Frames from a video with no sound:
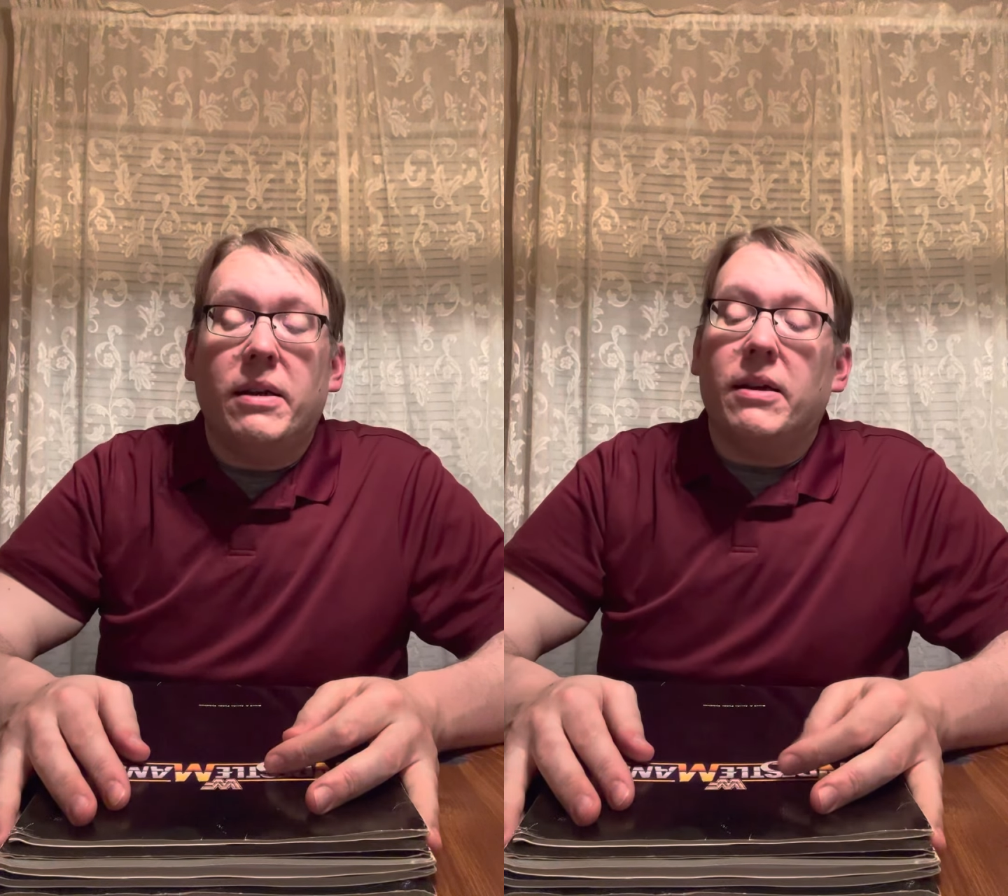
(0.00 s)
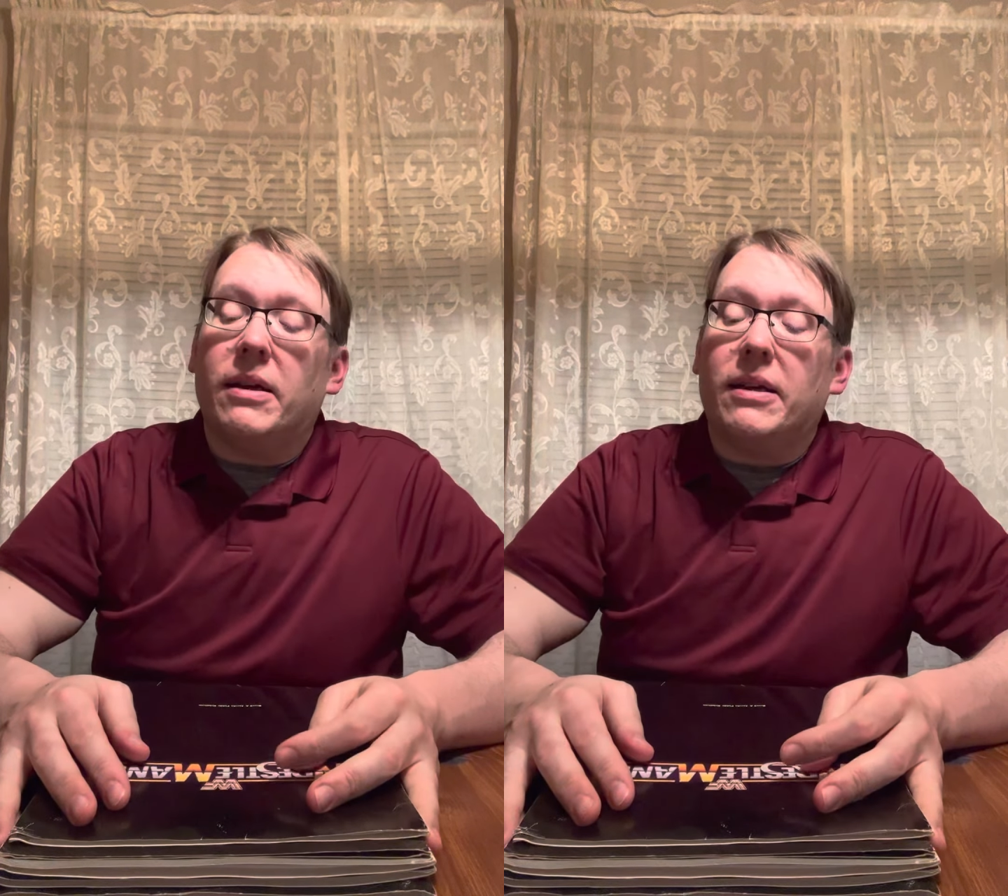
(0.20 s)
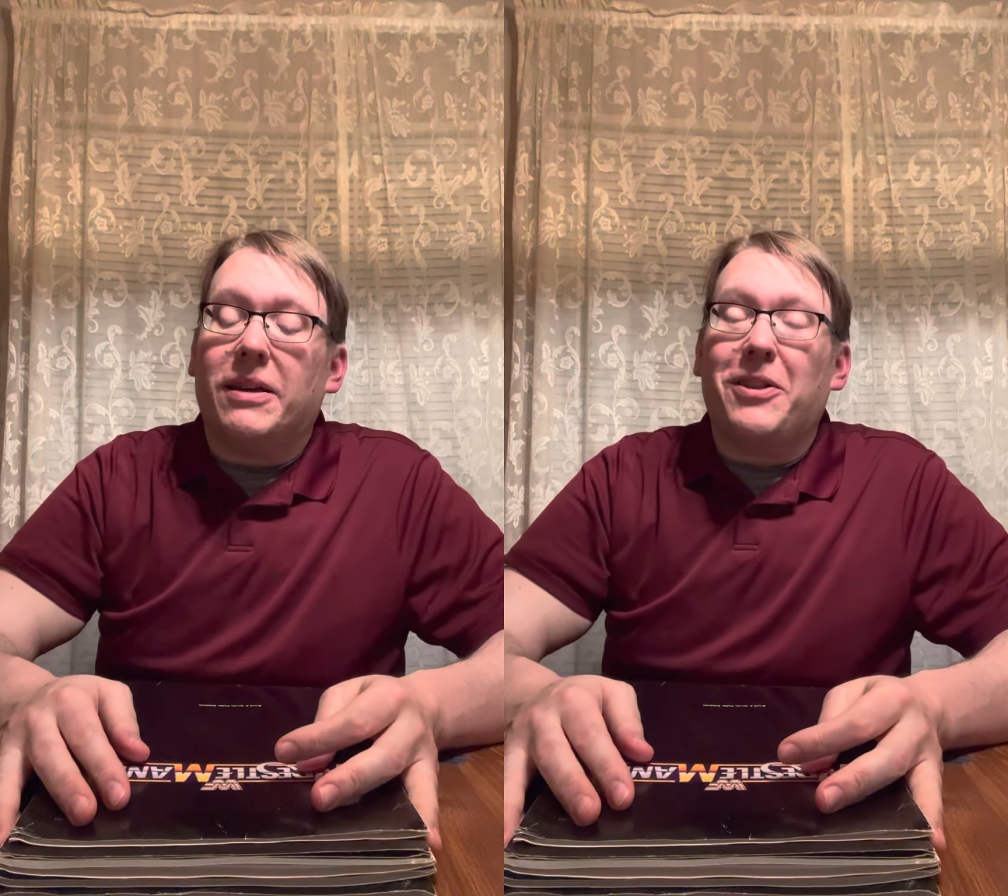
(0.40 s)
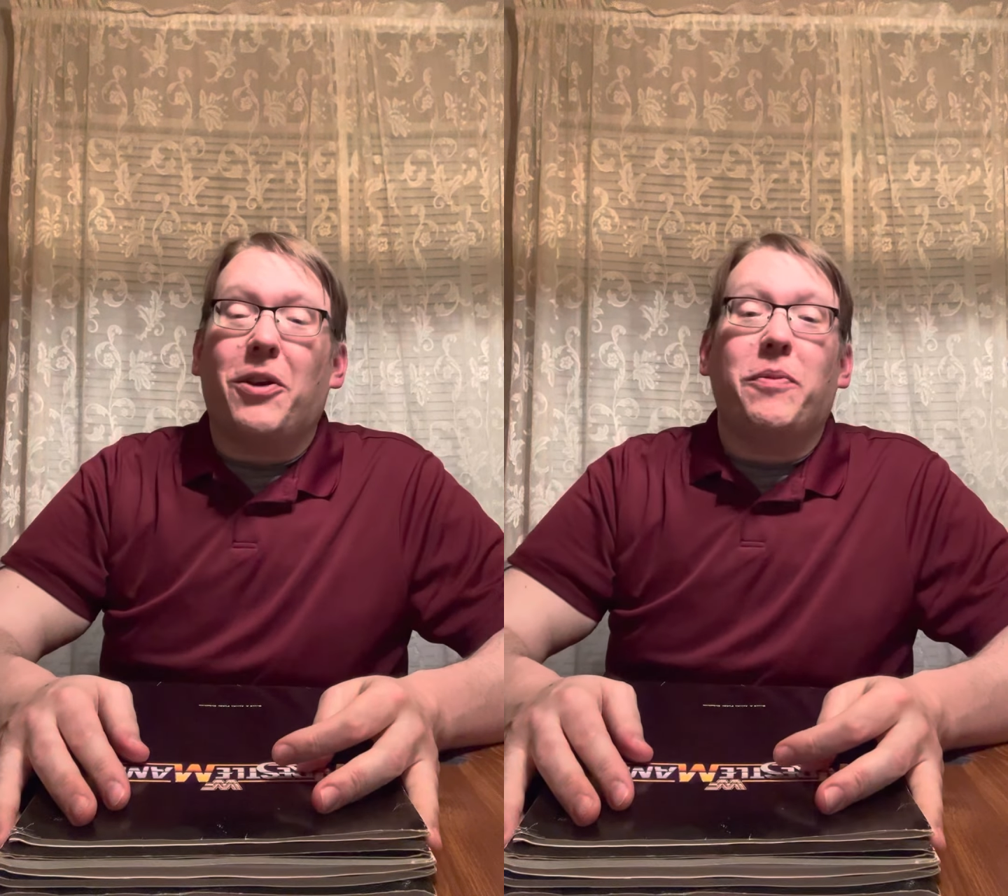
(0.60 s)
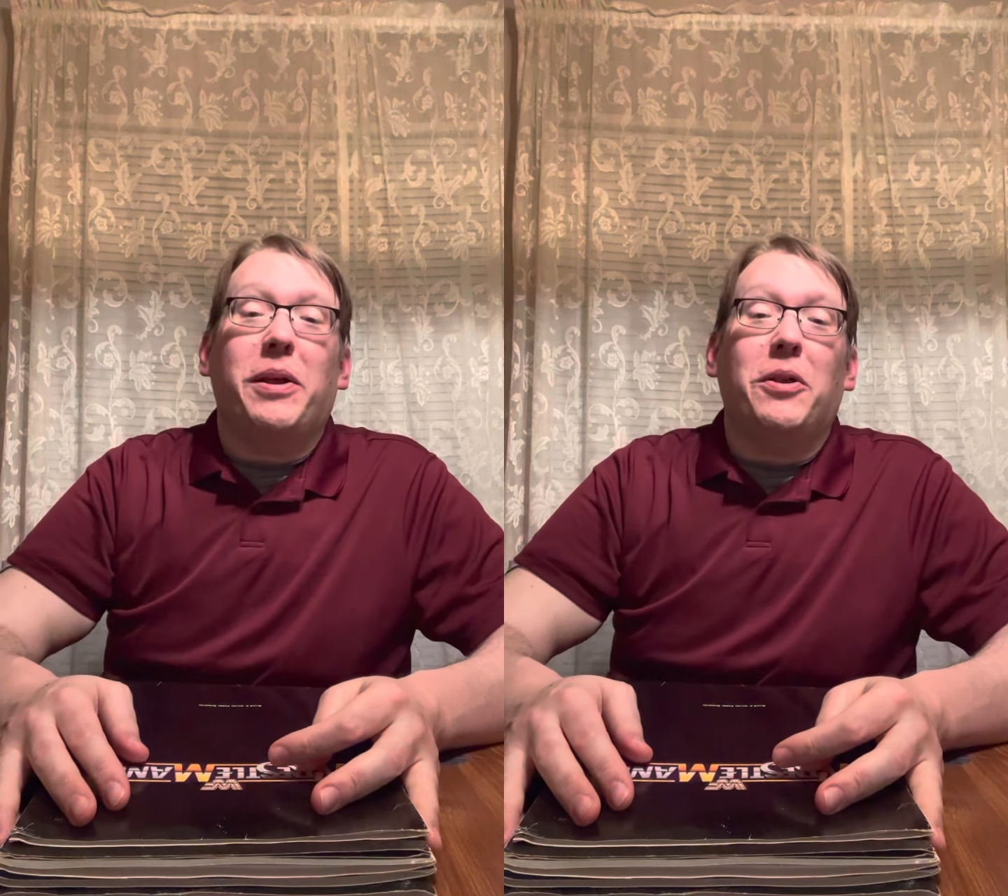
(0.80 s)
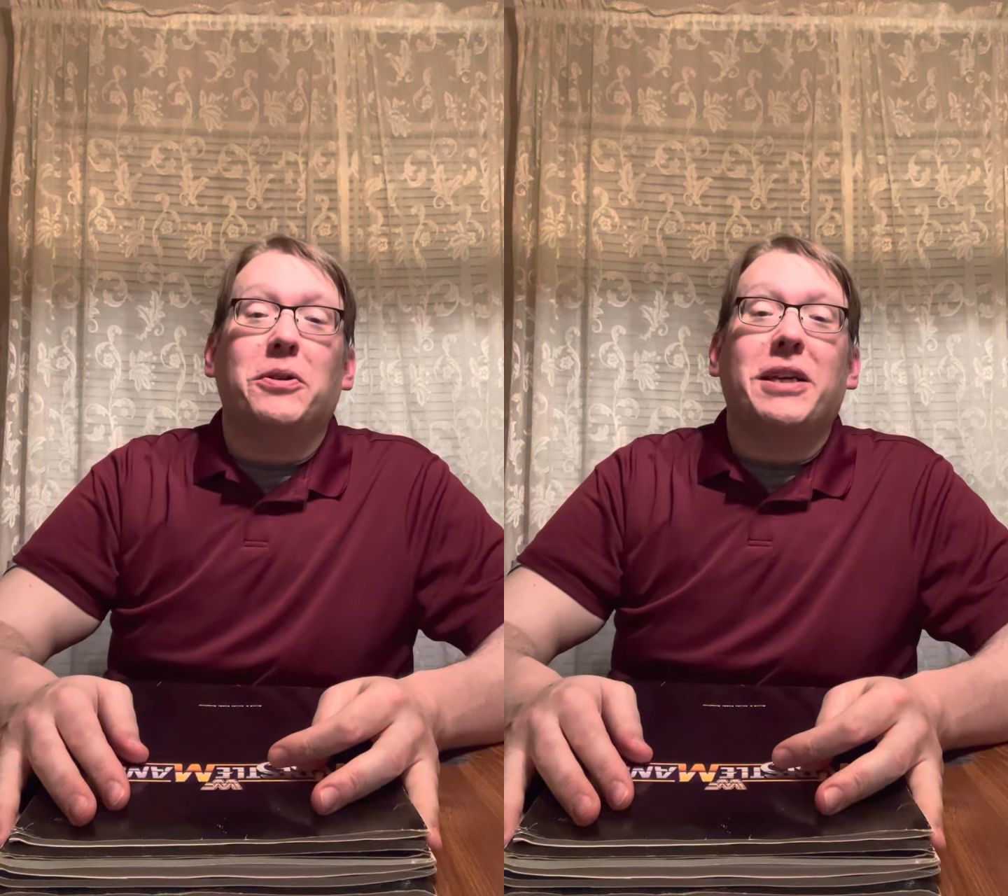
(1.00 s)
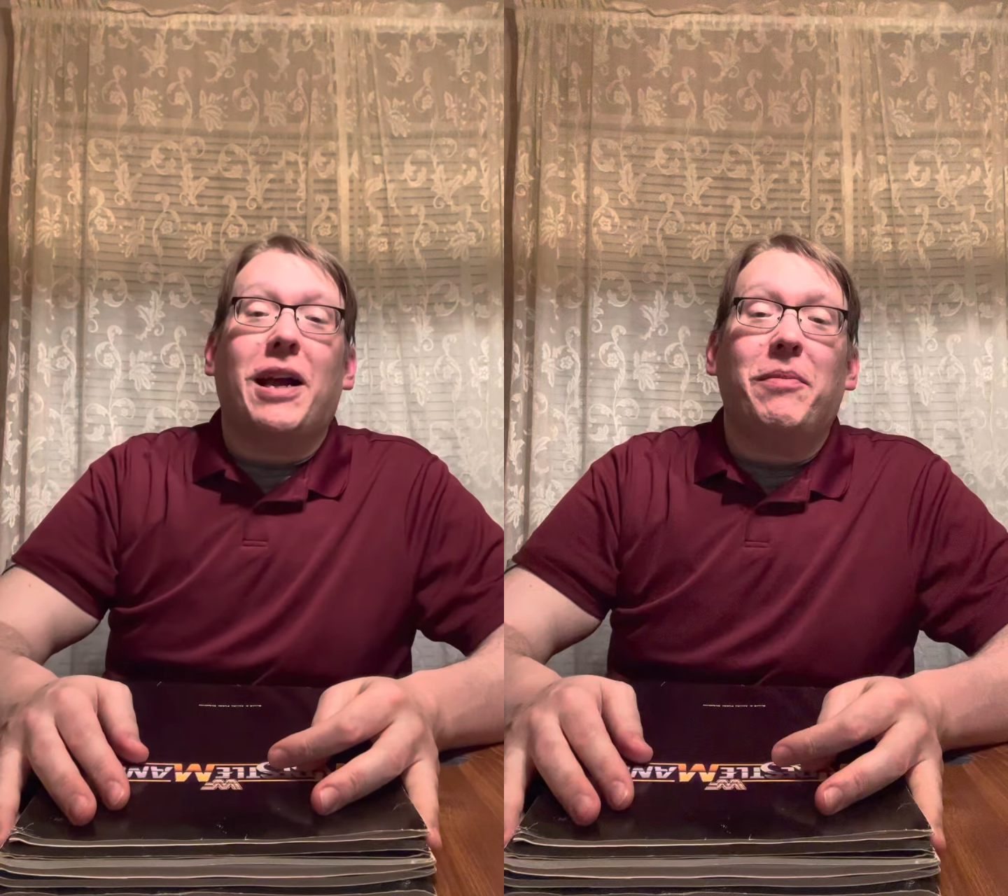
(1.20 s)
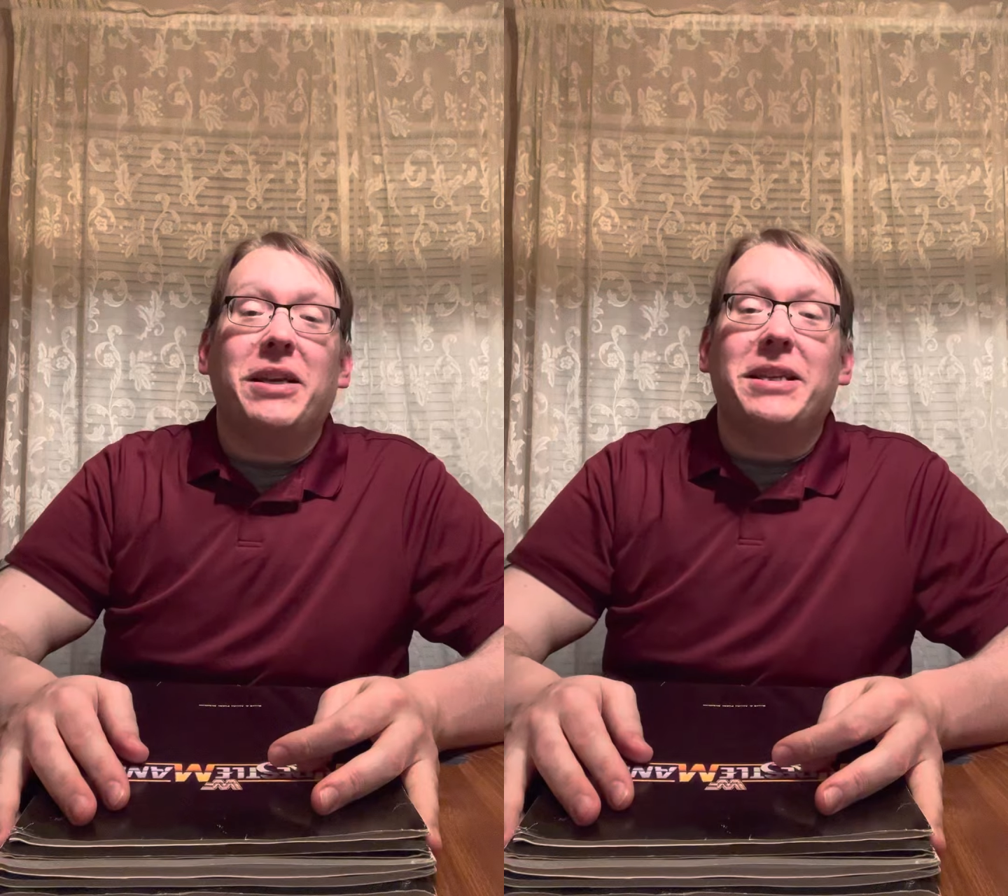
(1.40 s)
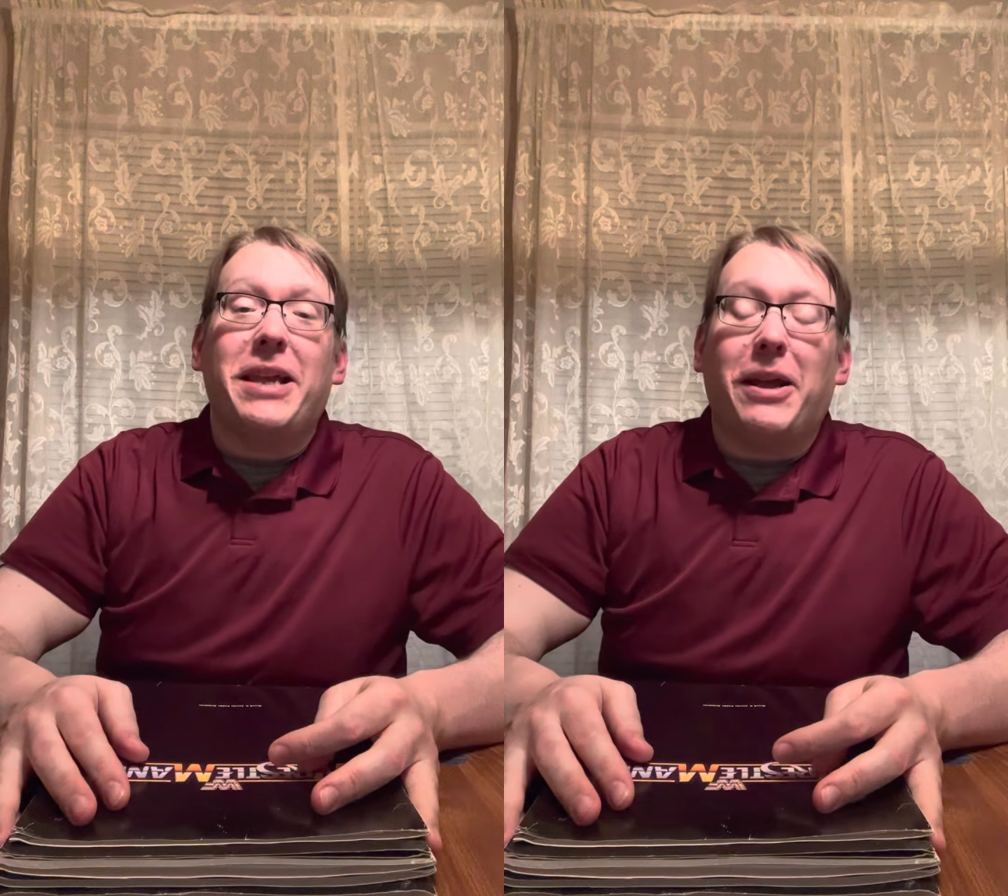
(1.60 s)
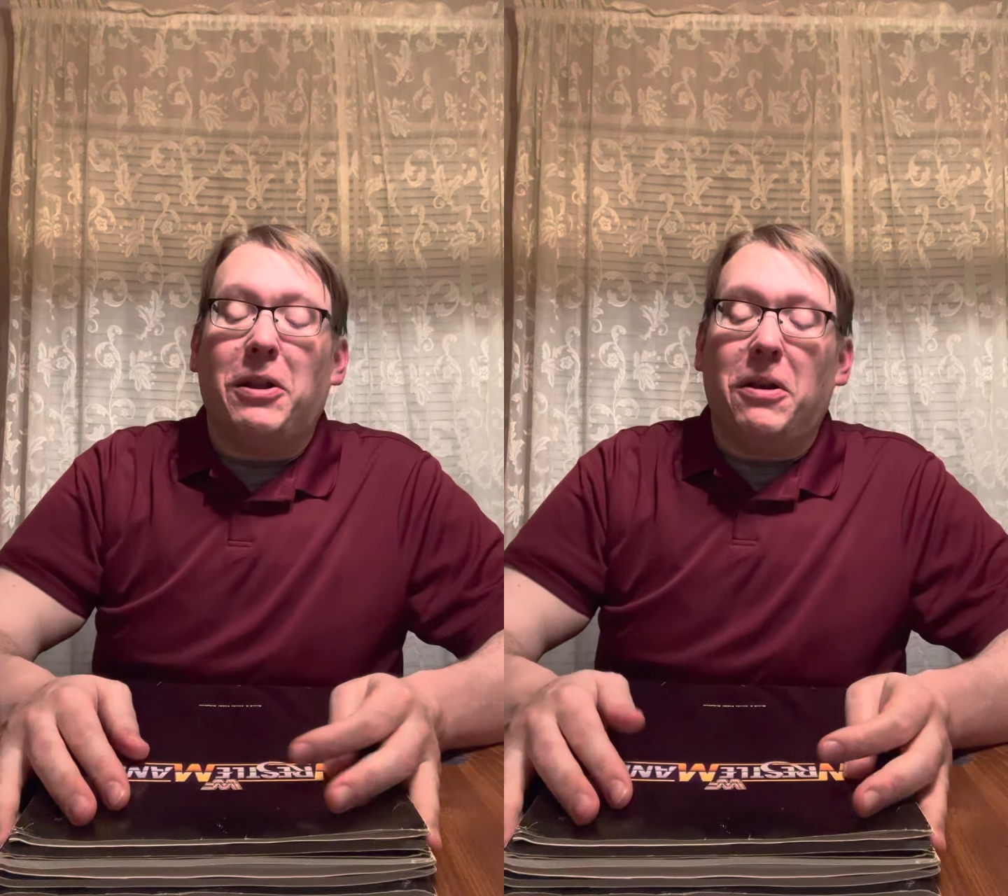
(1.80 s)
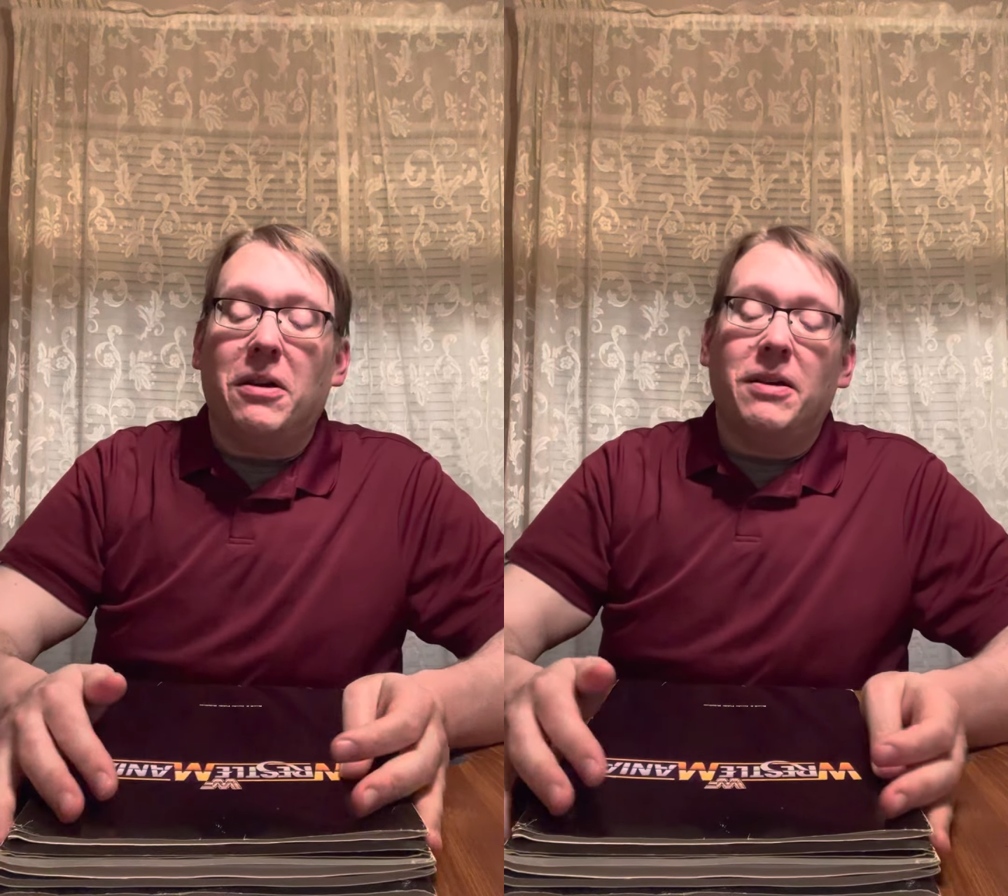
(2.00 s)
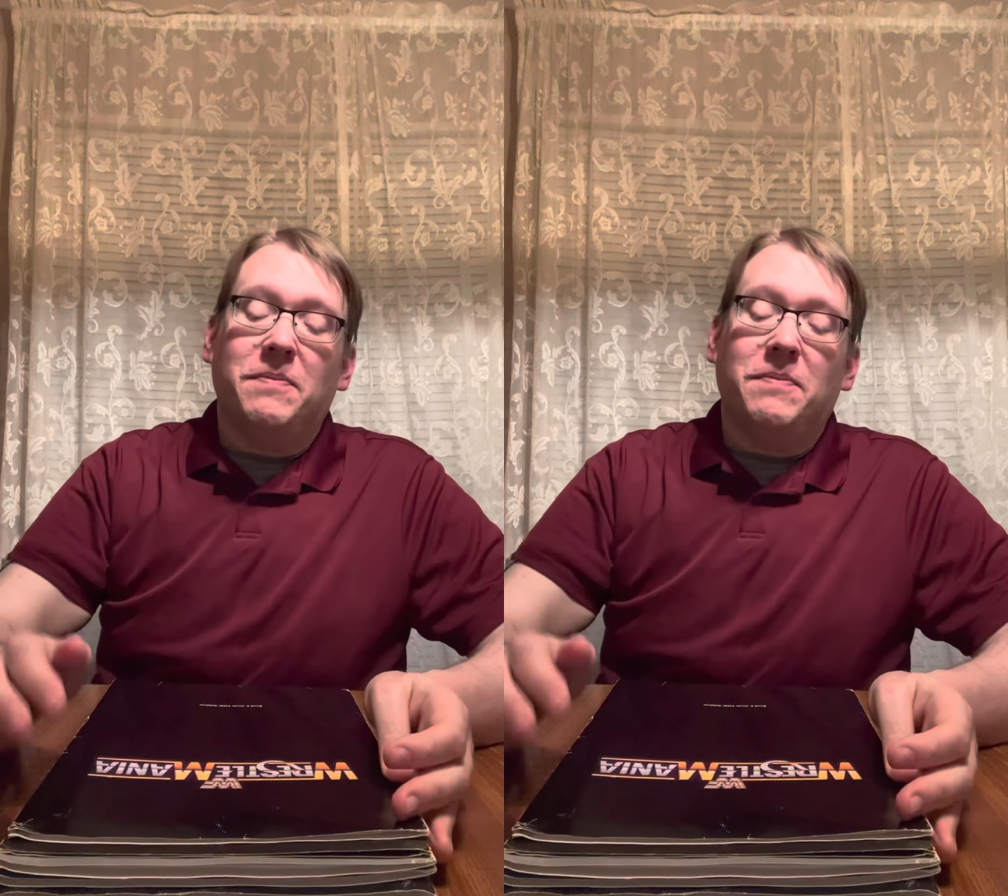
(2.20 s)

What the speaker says: I thought it would be a little timely to take a look.